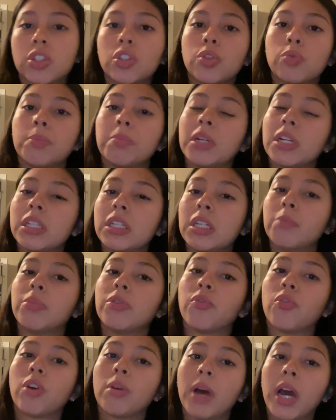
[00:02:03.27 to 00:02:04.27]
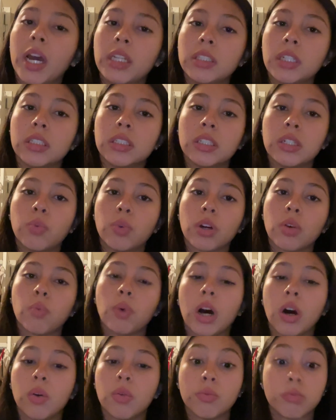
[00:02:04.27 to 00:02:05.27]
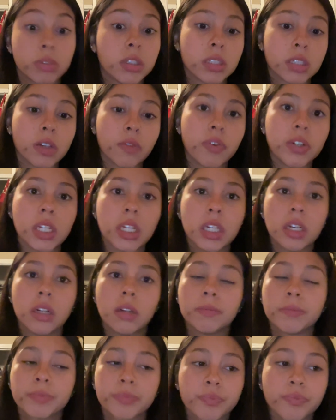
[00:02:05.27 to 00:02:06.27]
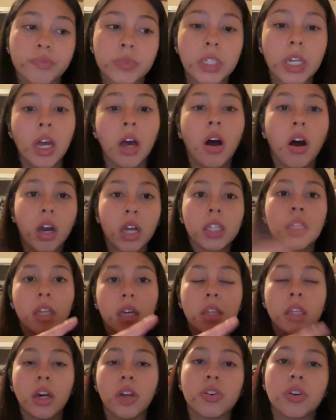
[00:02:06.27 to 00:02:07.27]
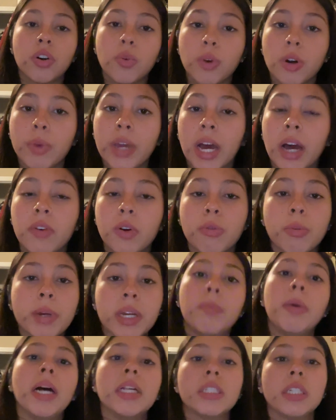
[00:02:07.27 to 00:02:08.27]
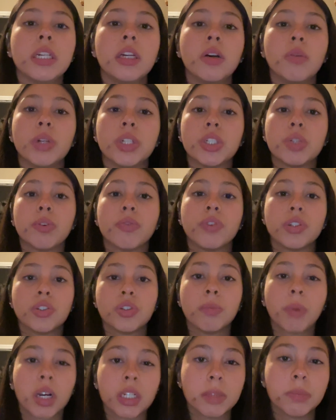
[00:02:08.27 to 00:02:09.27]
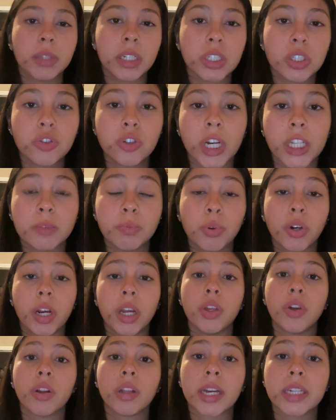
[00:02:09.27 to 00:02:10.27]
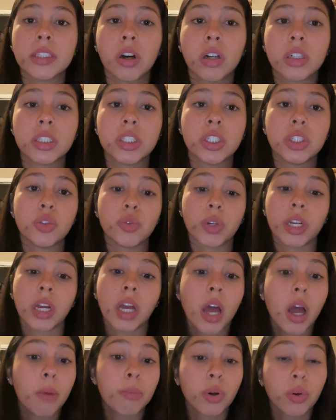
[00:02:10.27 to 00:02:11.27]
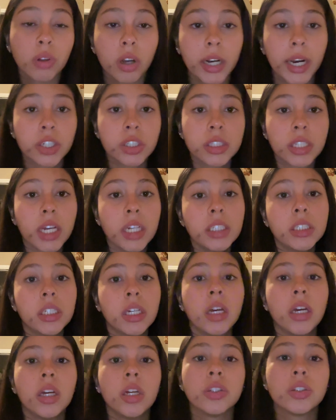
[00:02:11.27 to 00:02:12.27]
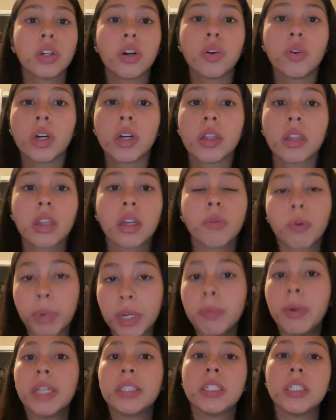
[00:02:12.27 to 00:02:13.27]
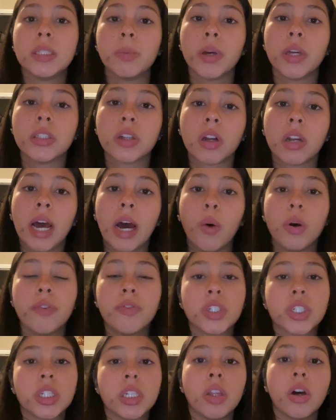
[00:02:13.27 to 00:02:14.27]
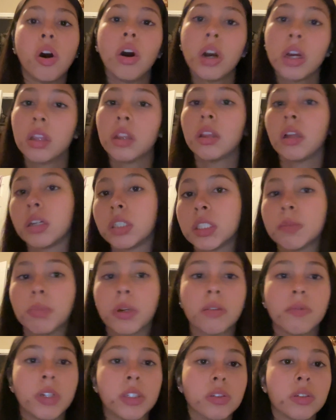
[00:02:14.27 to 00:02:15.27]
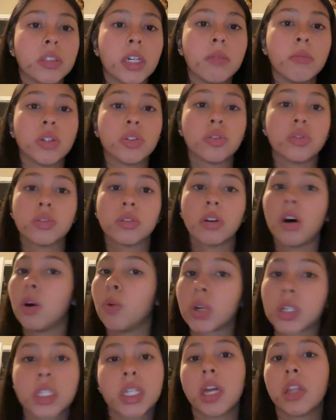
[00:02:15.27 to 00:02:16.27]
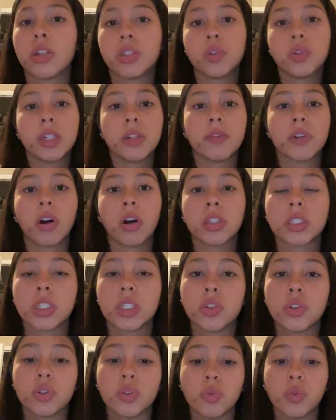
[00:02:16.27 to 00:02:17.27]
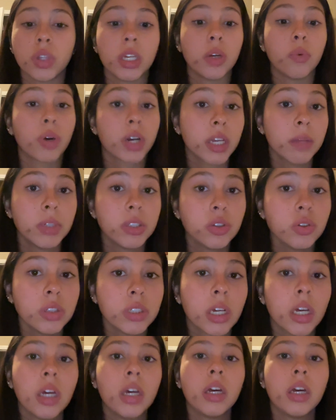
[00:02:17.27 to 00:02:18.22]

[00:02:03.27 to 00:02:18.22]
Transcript: to repeatedly perform high-intensity work while resisting fatigue. On the other note, we have aerobic capacity, which refers to the body's ability to transport and utilize oxygen during prolonged exercise. So aerobic capacity depends on how efficiently the heart, lungs, blood vessels, and muscles all work together to deliver oxygen to the working muscles.